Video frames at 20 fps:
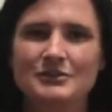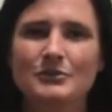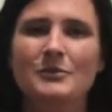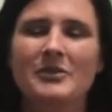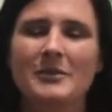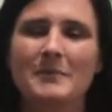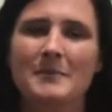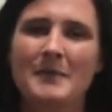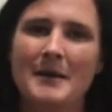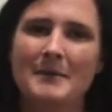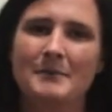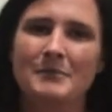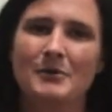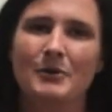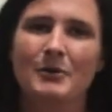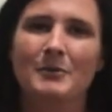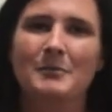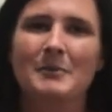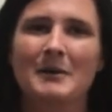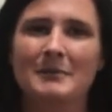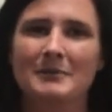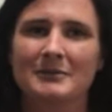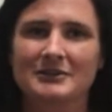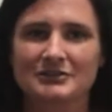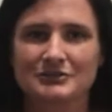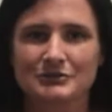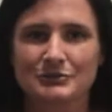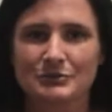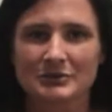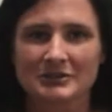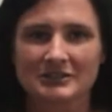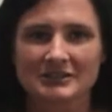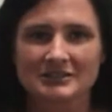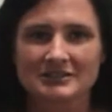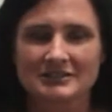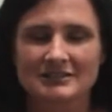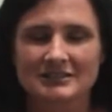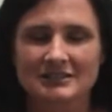with the Pembroke Public Schools.